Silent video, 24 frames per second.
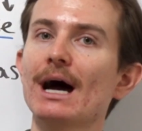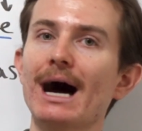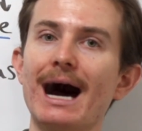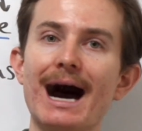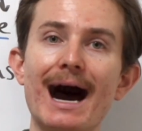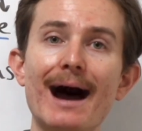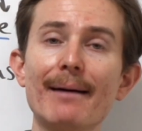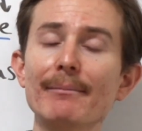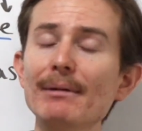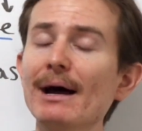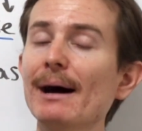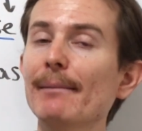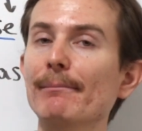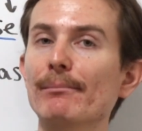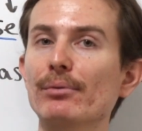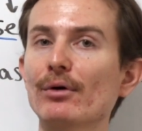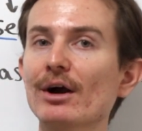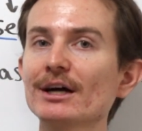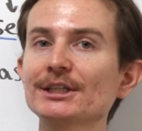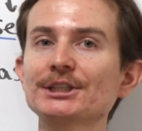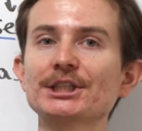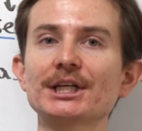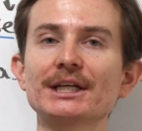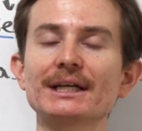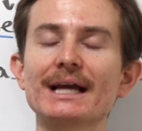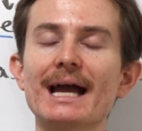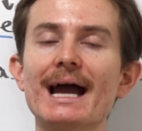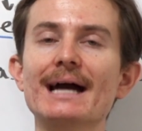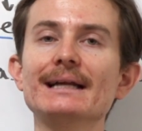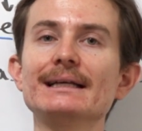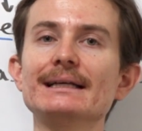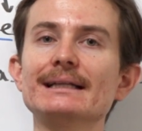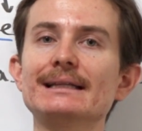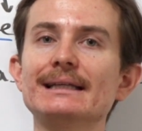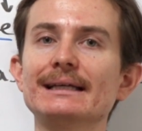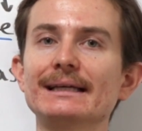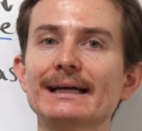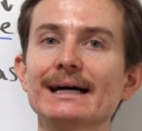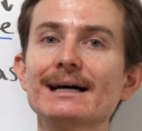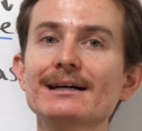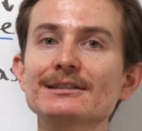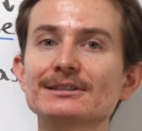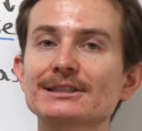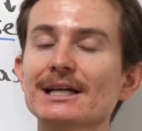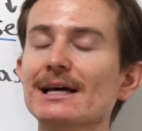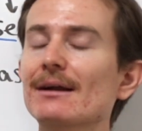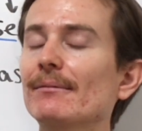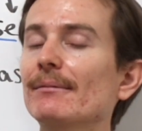I'm not brushing anything
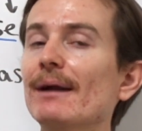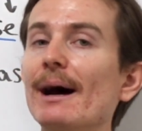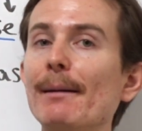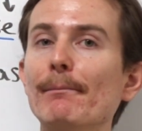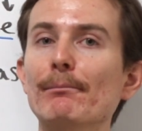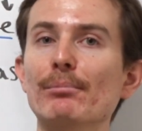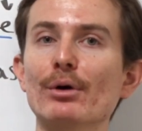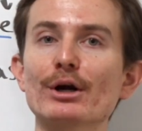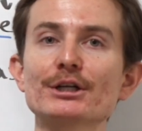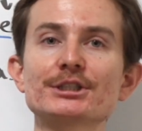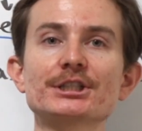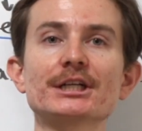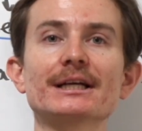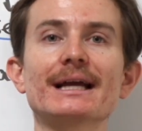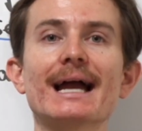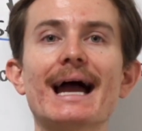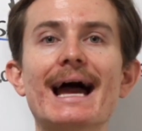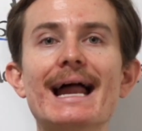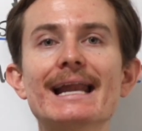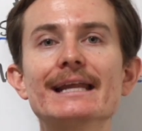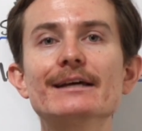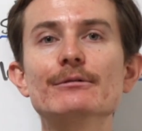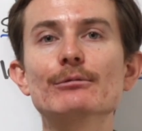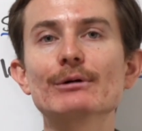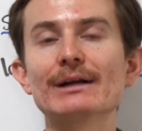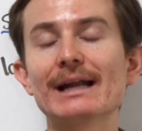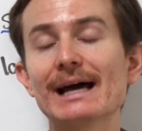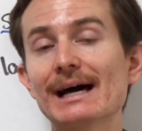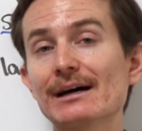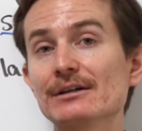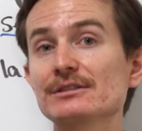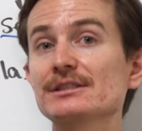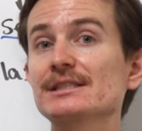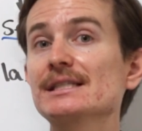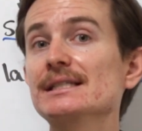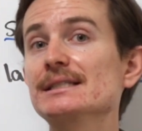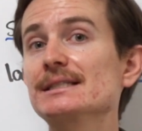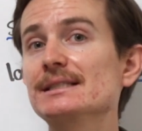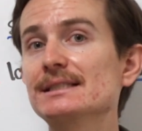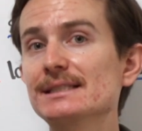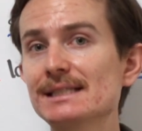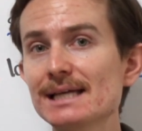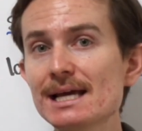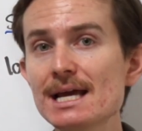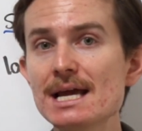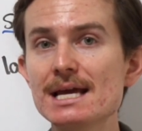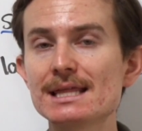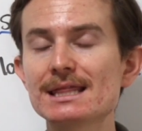else, and I'm not brushing anyone else's
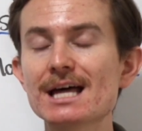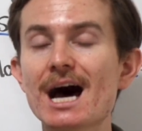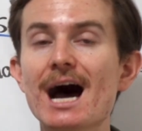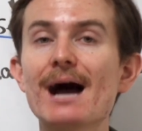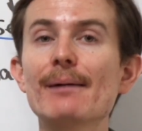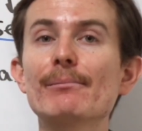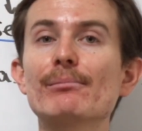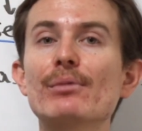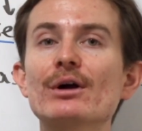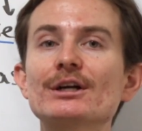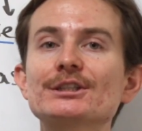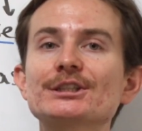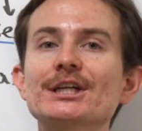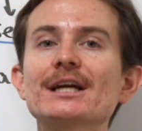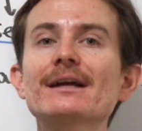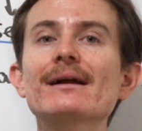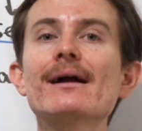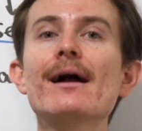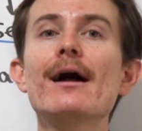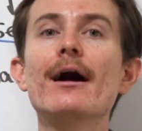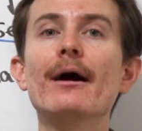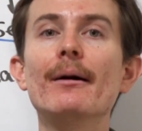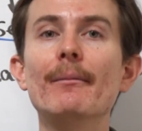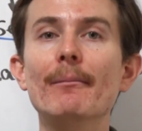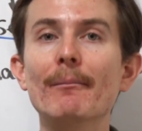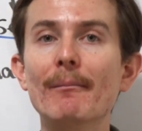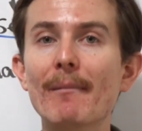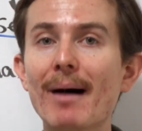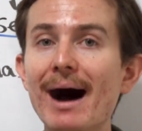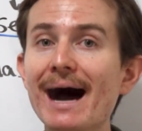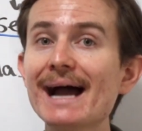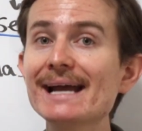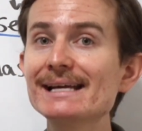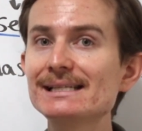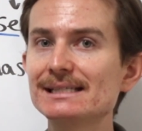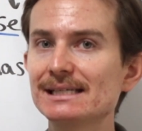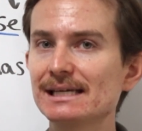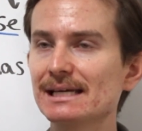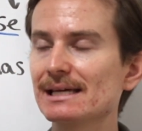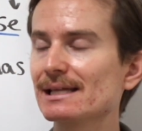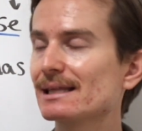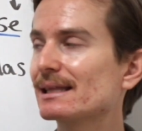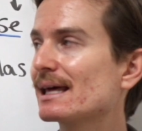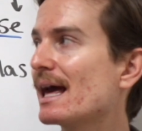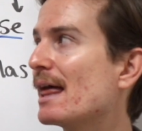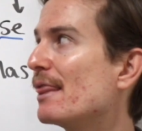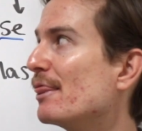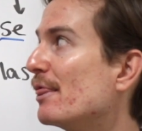teeth. I'm brushing my
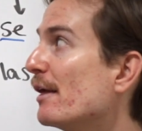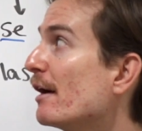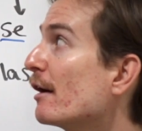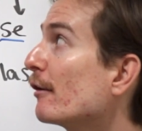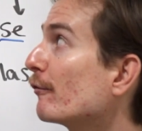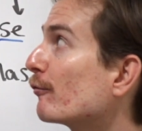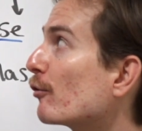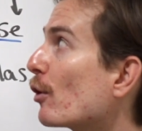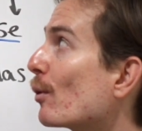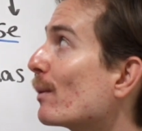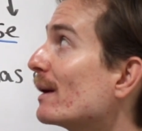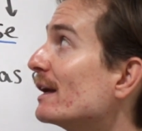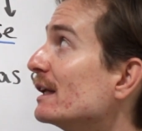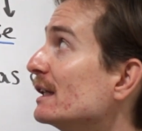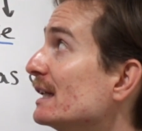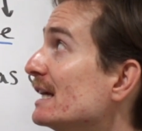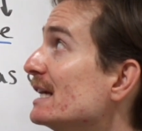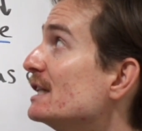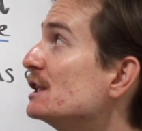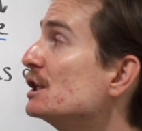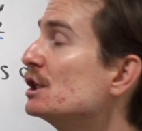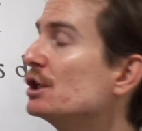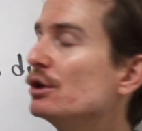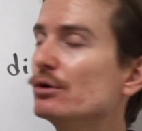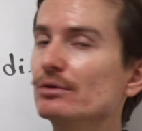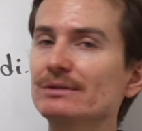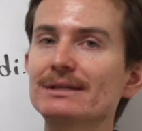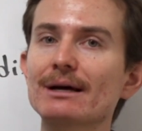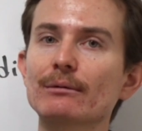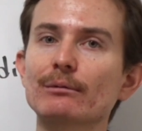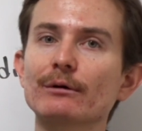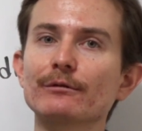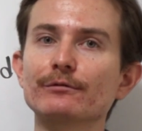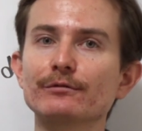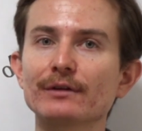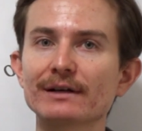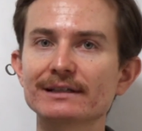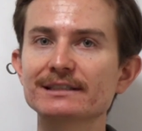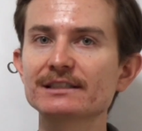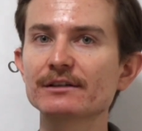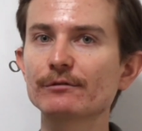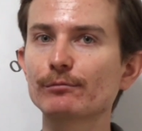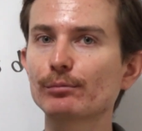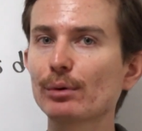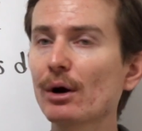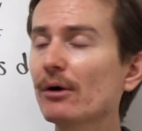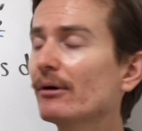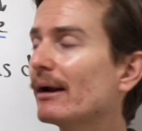teeth, and therefore we need to use that
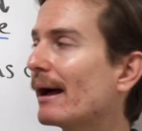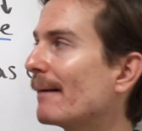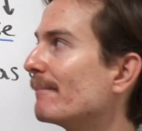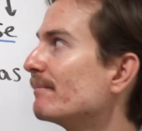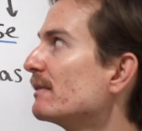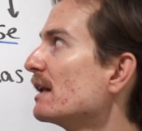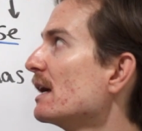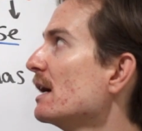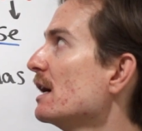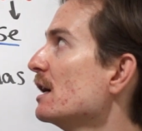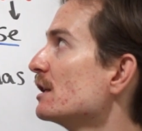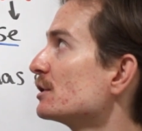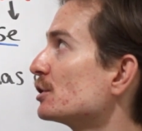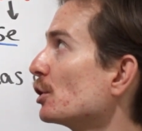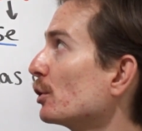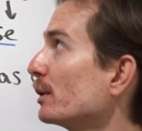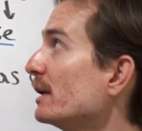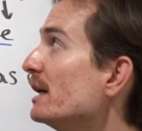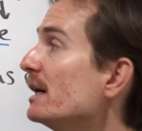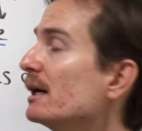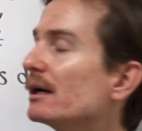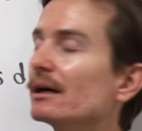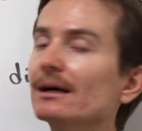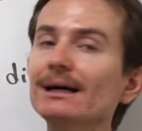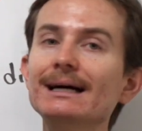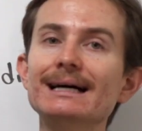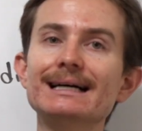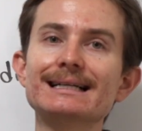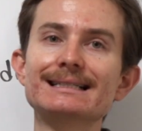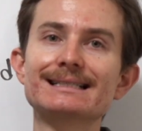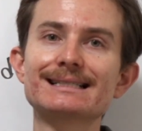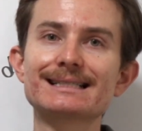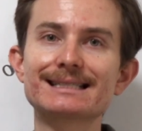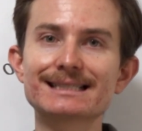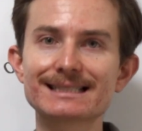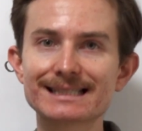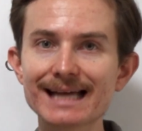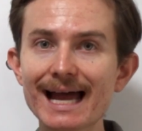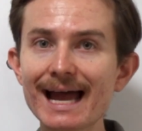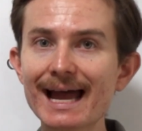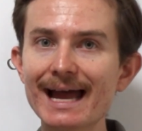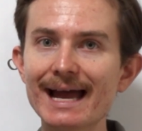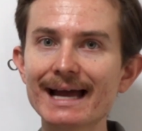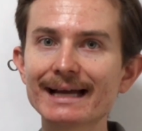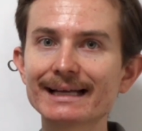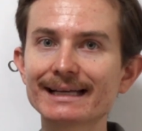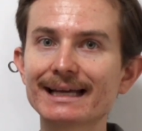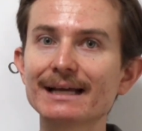reflexive pronoun. So here,
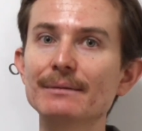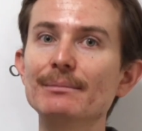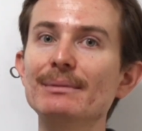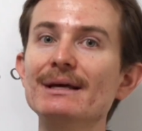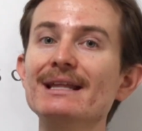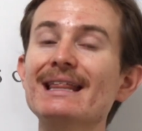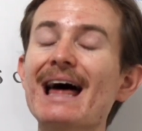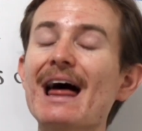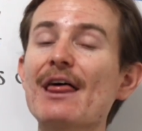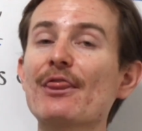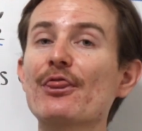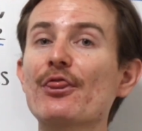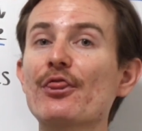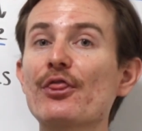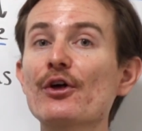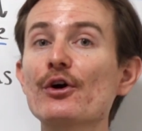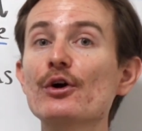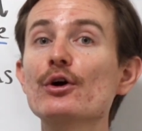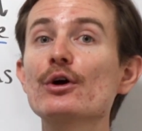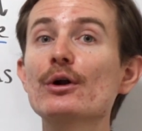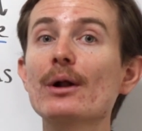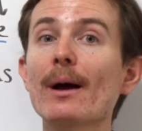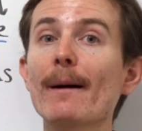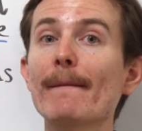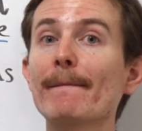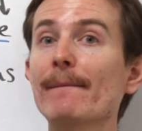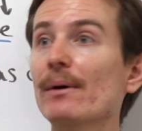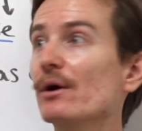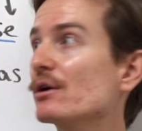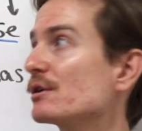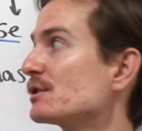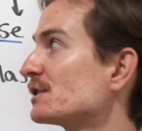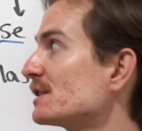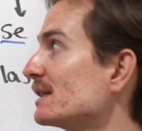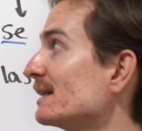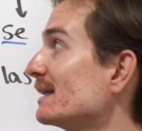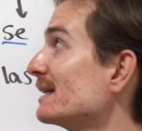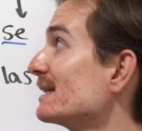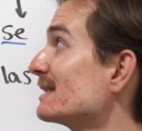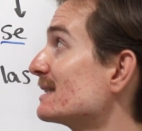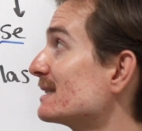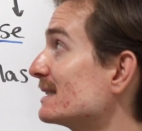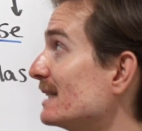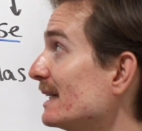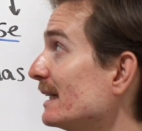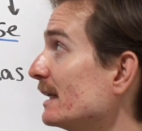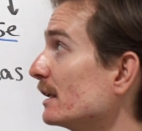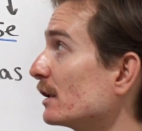se can be that third person
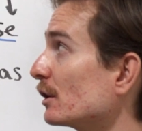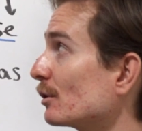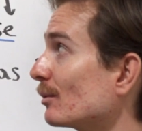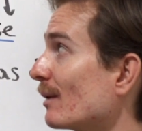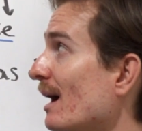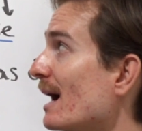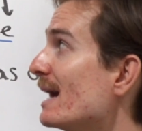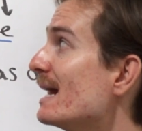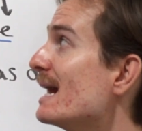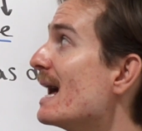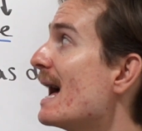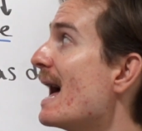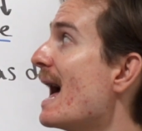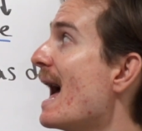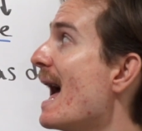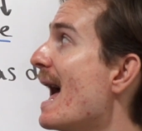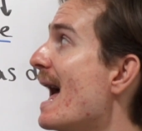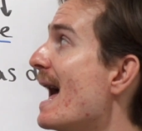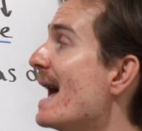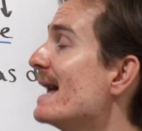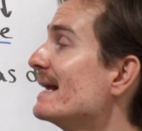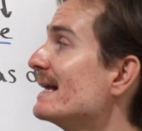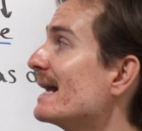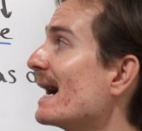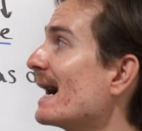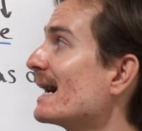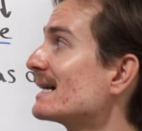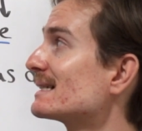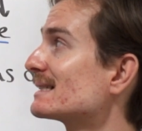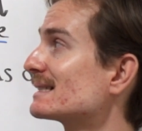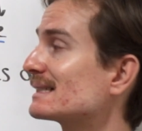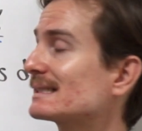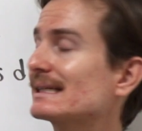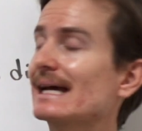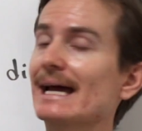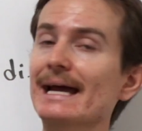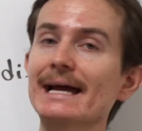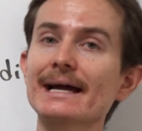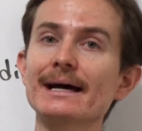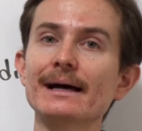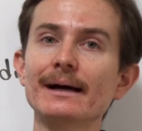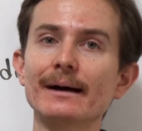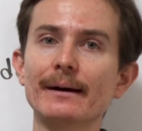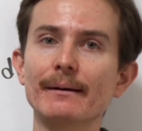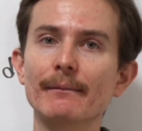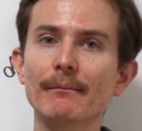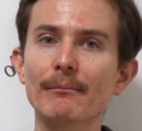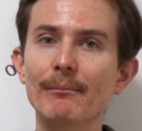singular, right? Ella se
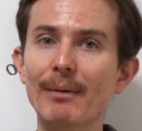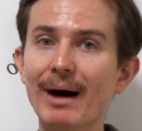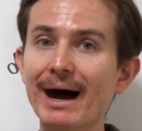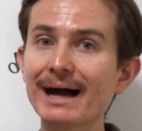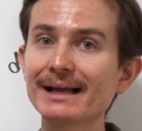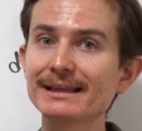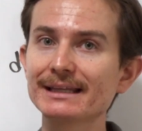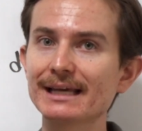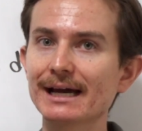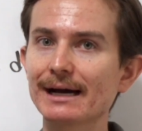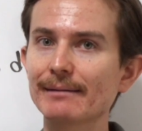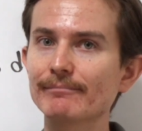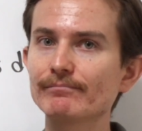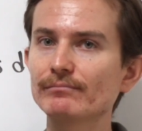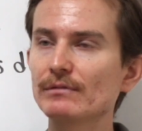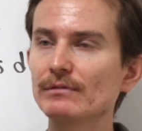baña.